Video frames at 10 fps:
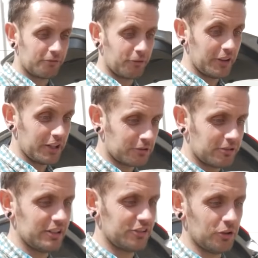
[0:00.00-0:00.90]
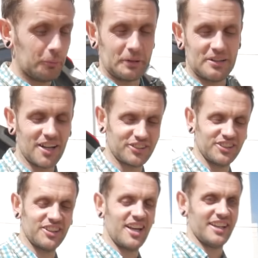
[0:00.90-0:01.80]
for the original
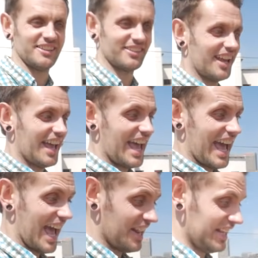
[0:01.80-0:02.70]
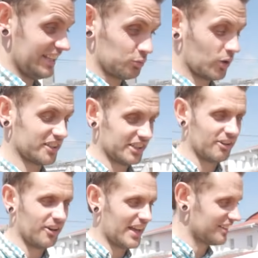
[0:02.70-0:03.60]
production lines. And he's worked there
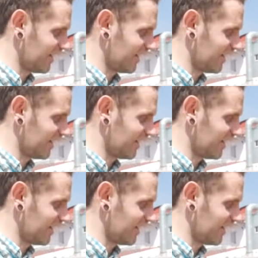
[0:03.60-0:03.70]
all that